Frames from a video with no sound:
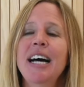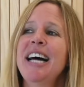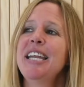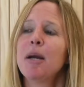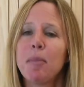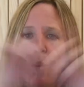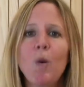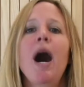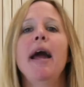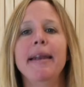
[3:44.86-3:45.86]
Number
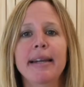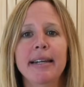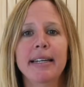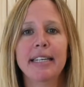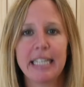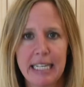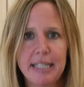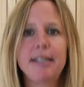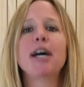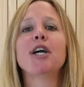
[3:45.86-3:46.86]
1 is
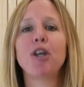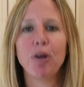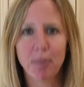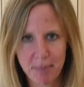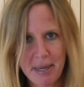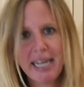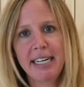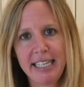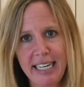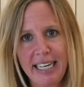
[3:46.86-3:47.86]
the
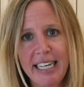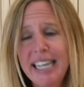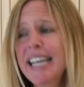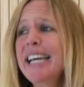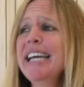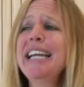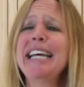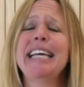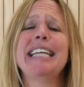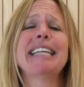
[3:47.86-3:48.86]
humidity. It
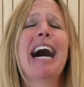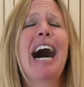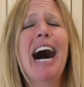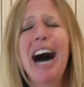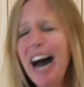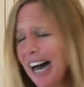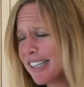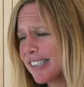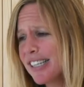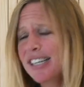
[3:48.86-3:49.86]
is hot.
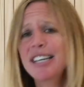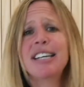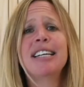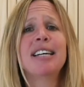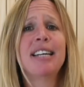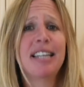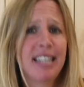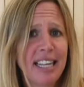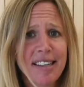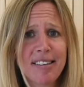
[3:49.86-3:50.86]

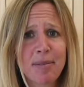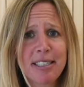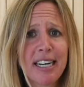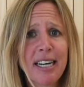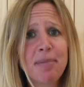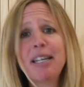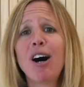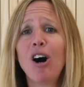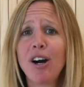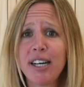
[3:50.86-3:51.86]
In the summertime,
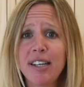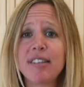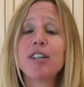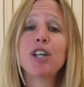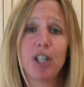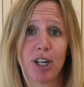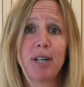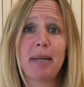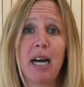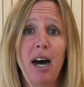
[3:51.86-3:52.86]
August, you're going
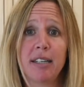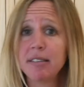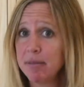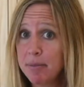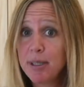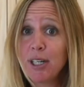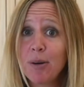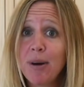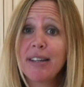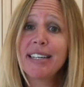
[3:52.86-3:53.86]
to be hot. But you know
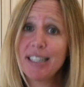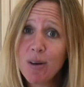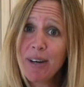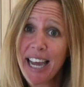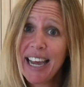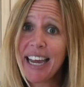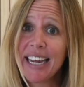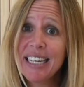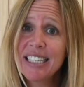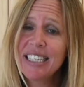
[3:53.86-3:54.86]
what? It's
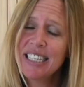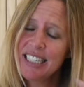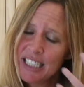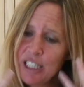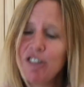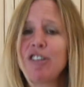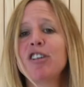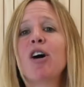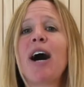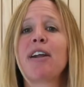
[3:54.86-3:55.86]
okay. You just know
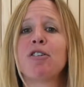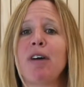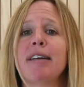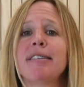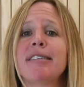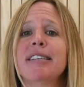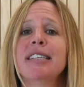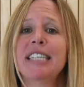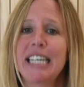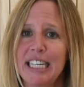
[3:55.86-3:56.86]
how to dress.
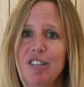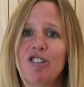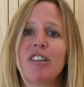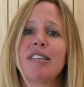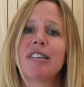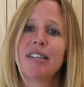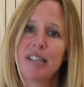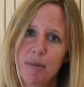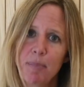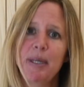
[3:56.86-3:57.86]
It is just
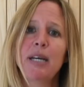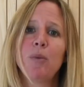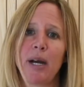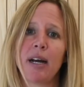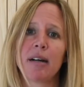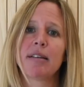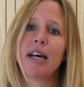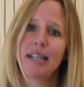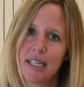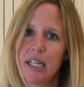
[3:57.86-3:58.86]
be aware
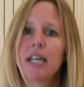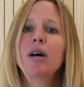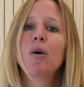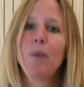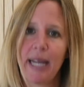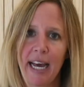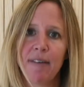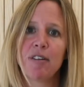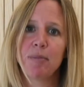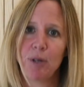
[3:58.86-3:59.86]
that we have some